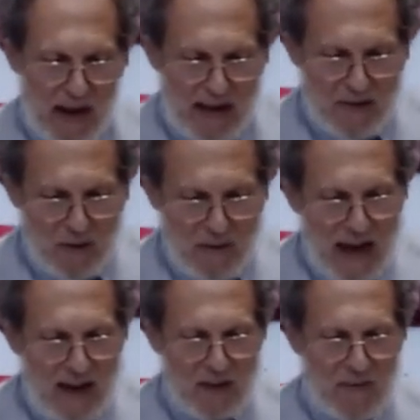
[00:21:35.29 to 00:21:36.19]
And so
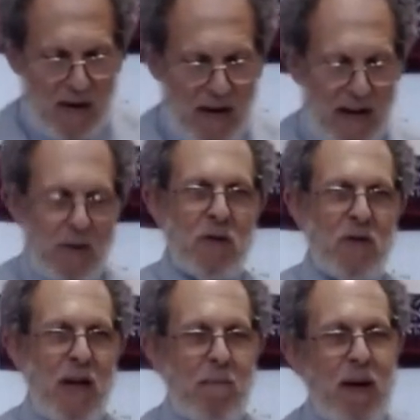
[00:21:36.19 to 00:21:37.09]
that is very
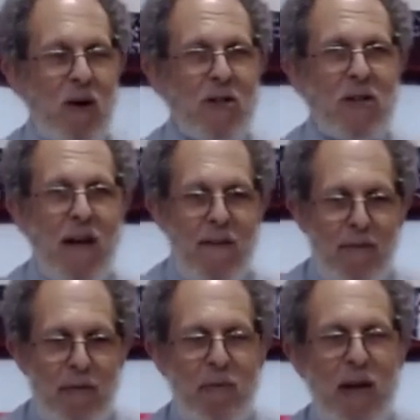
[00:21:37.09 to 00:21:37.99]
interesting because
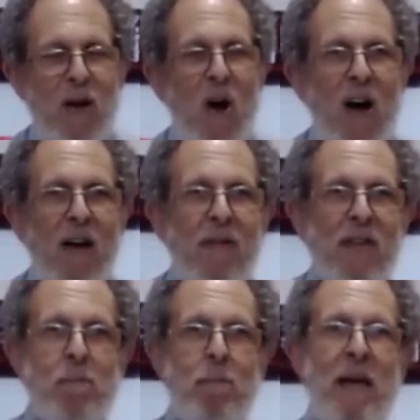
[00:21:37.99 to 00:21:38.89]
we call
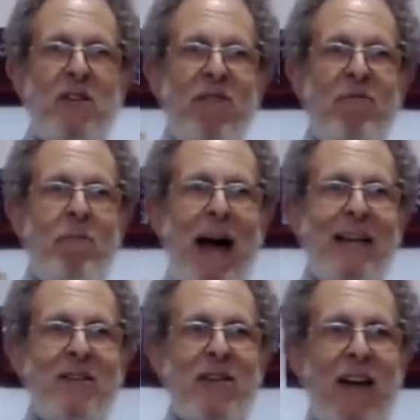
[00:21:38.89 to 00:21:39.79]
this piece of
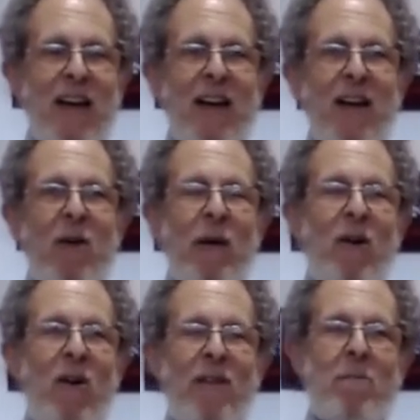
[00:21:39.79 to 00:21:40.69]
matzah, we
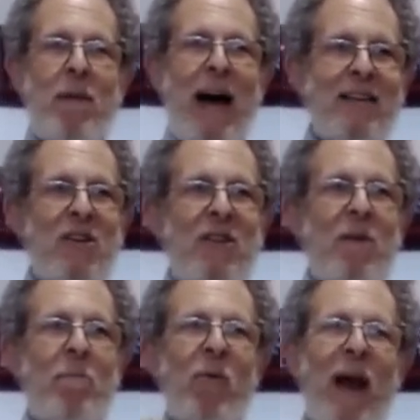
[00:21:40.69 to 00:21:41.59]
call the matzah the
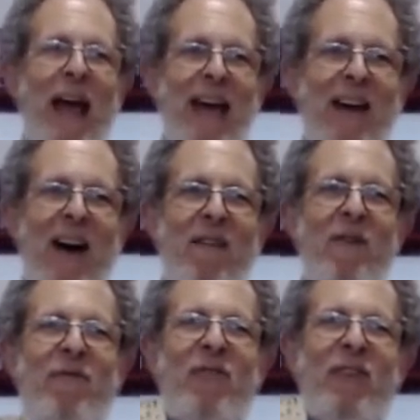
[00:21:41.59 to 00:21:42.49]
bread of
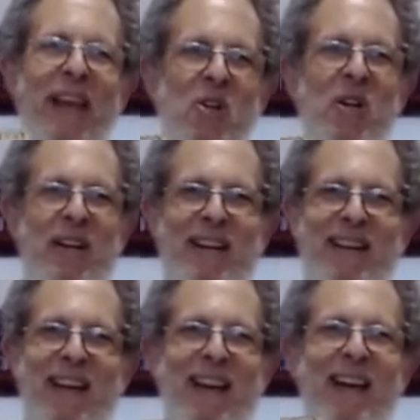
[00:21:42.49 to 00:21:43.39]

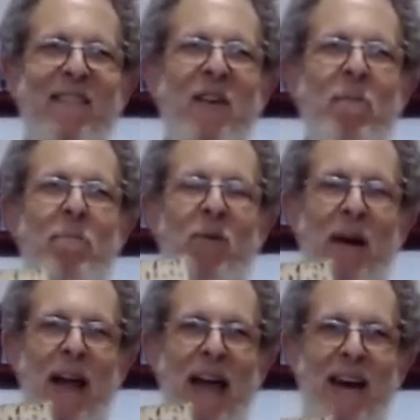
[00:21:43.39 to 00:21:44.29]
affliction. The
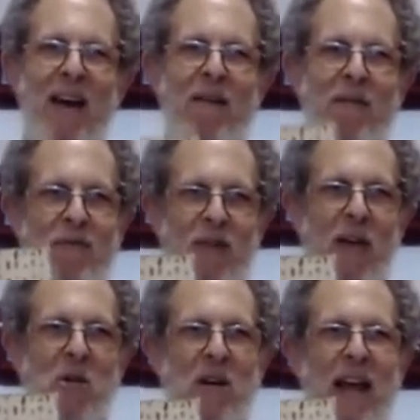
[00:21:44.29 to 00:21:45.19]
bread of
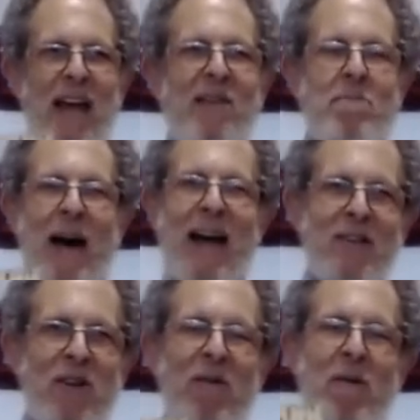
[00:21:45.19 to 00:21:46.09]
affliction. And the
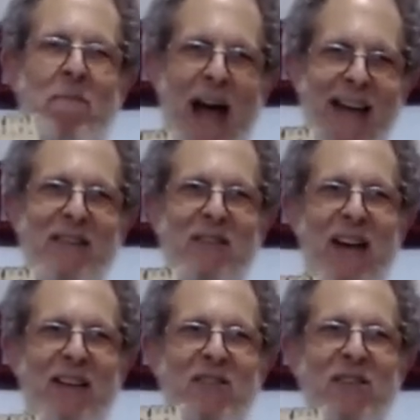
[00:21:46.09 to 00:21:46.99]
matzah reminds
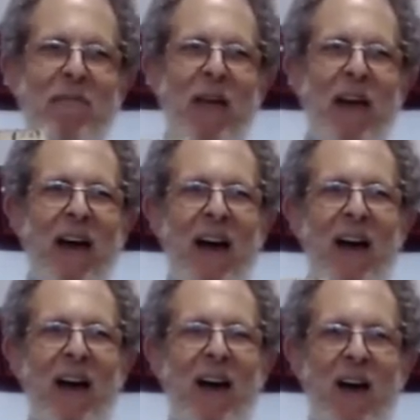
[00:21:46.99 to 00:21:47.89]
us
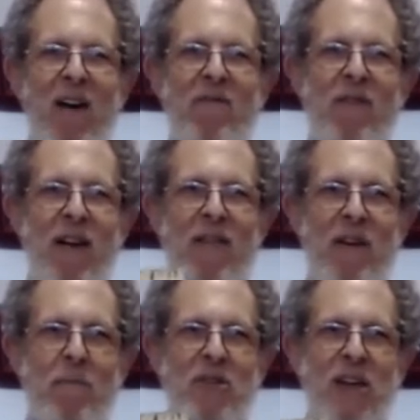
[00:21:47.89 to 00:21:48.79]
uh, of
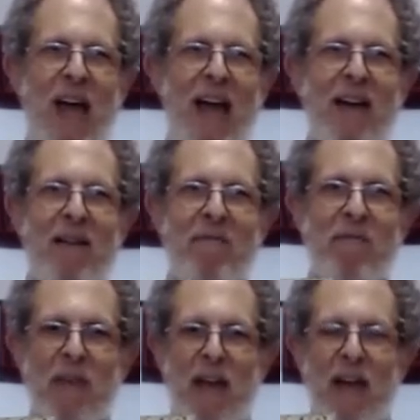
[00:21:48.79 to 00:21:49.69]
the Messiah
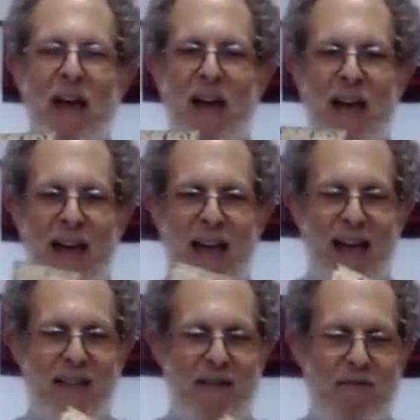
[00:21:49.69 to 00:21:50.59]
uh,
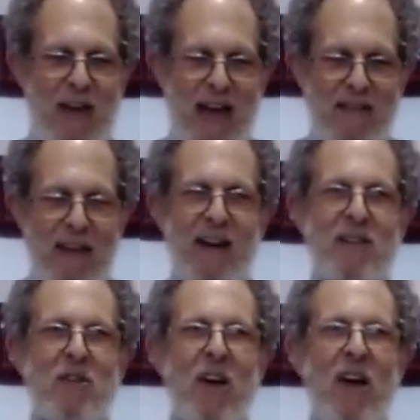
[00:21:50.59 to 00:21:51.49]
and the fact that it
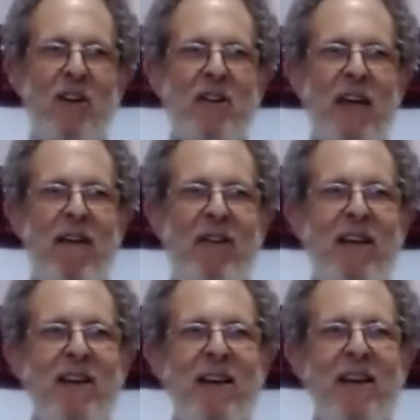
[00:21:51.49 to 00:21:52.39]
is
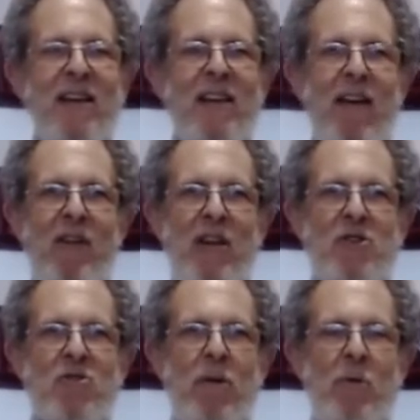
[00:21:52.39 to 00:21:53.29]
unleavened. Leaven in
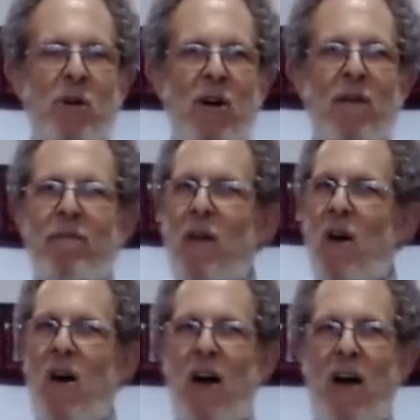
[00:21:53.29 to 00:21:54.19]
Scripture
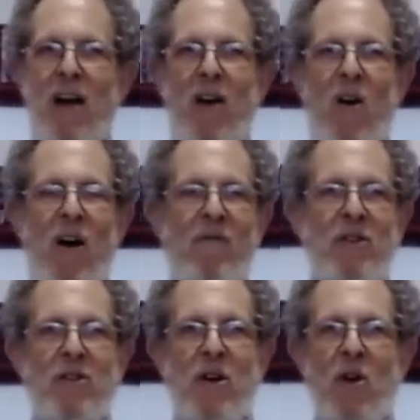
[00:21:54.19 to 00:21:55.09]
uh,
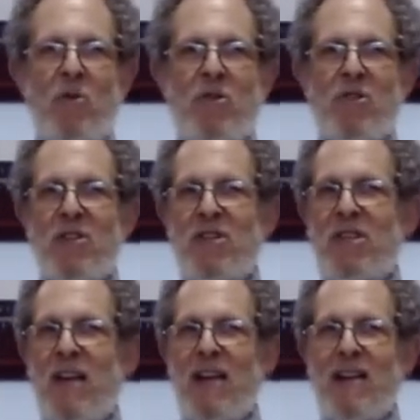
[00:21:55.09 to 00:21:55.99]
often denotes
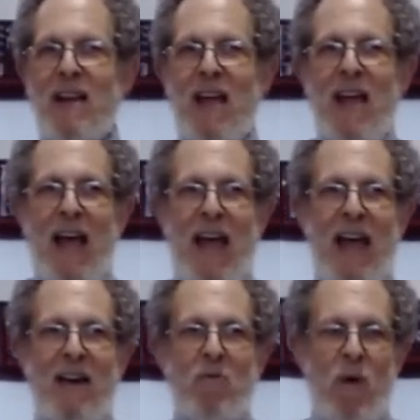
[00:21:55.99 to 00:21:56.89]
sin.
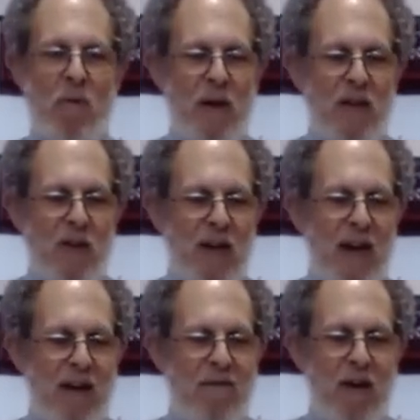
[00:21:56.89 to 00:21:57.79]
And when we look
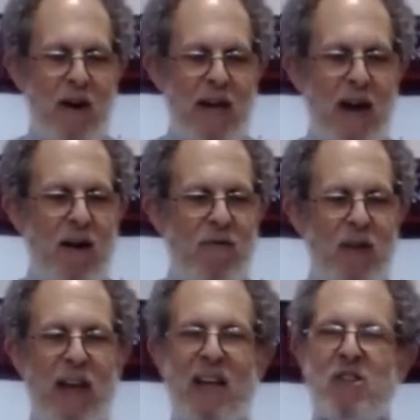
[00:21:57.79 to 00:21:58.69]
at it very
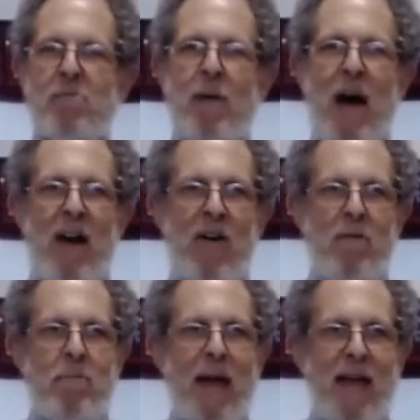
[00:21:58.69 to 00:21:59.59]
carefully in its
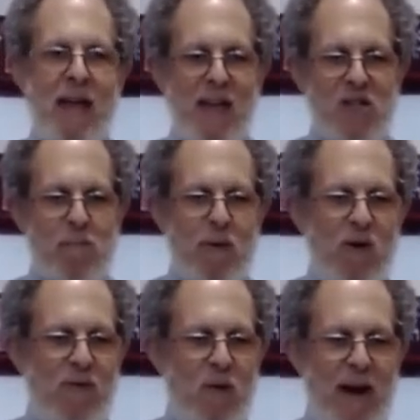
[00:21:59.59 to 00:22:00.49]
modern baking, it's
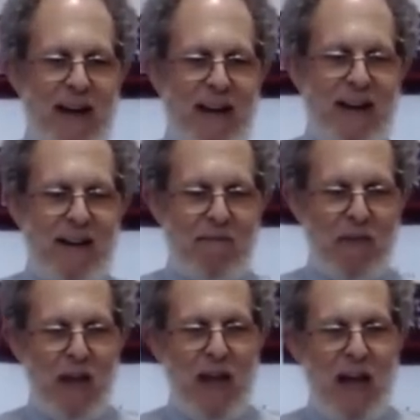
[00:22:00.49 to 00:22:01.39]
perforated
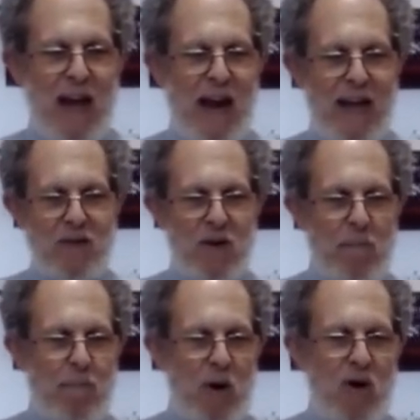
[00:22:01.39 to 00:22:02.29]
and it has little
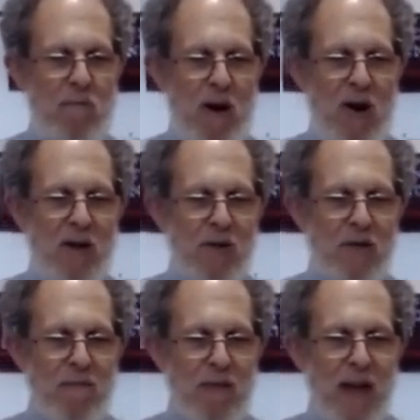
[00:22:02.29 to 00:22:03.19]
burn marks.